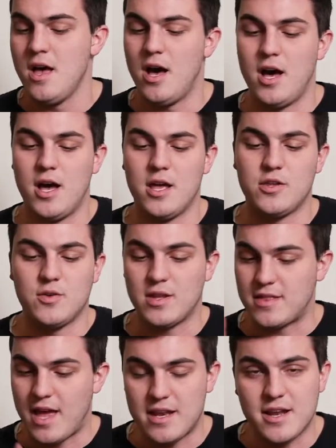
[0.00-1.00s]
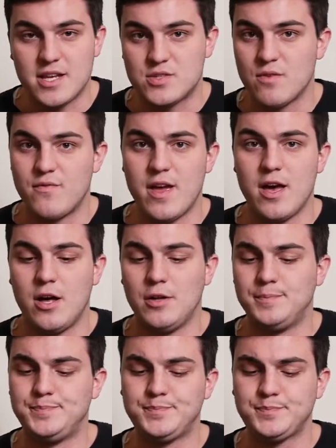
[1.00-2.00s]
You get that nice reveal.